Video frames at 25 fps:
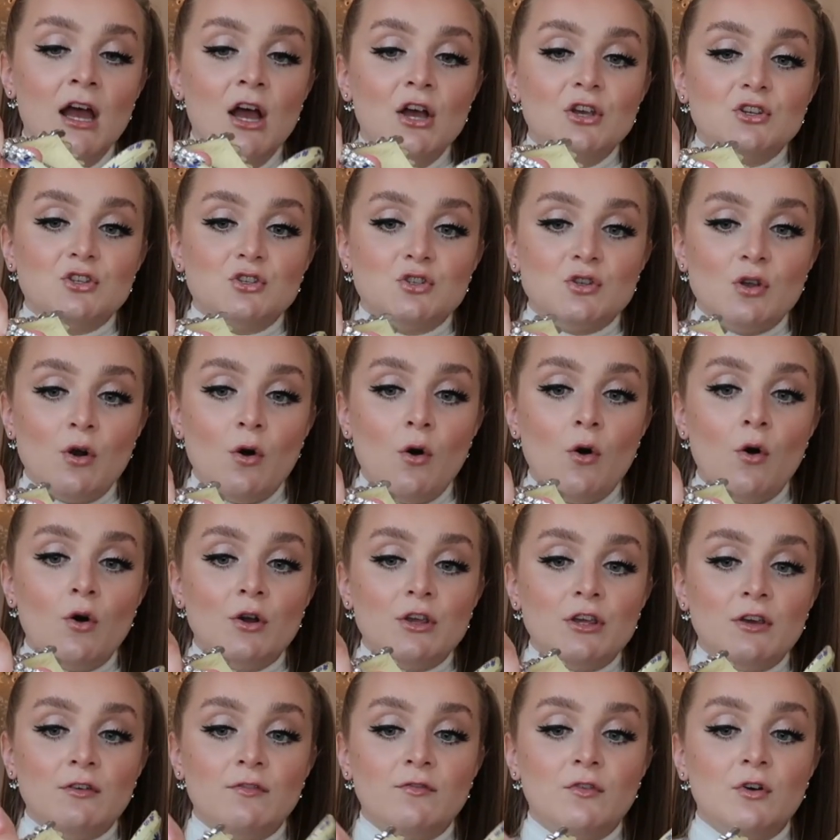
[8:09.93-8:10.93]

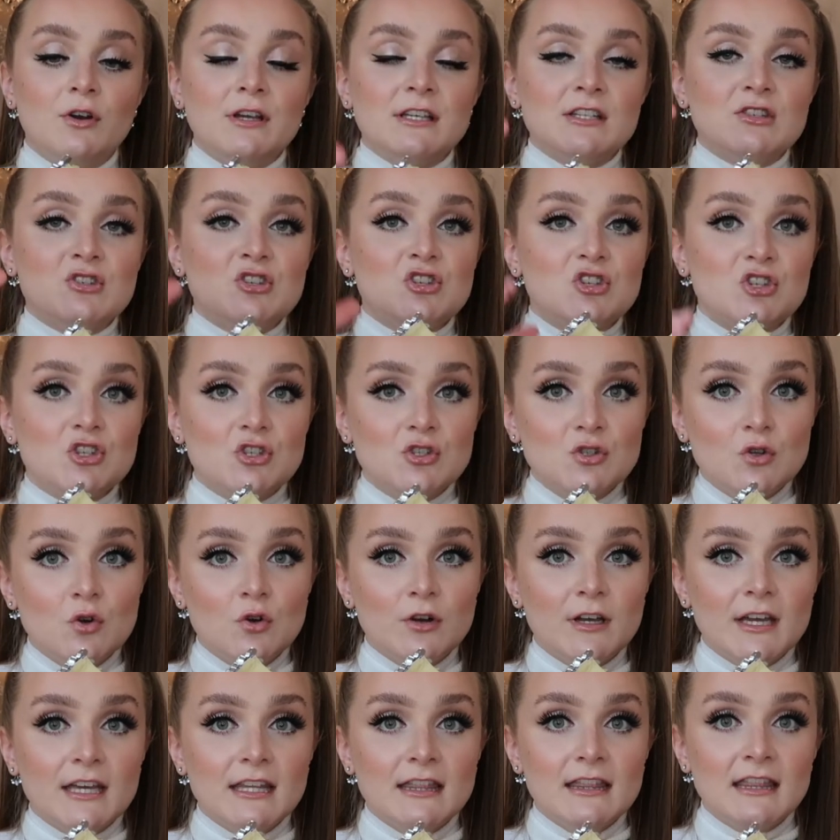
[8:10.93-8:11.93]
so your foot is
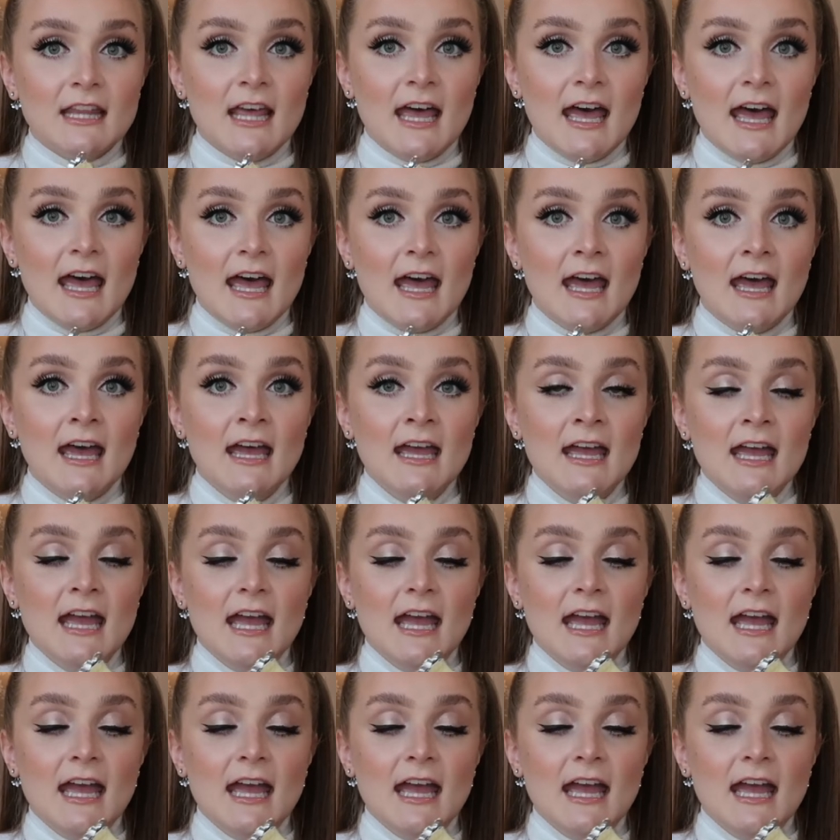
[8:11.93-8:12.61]
snug in there,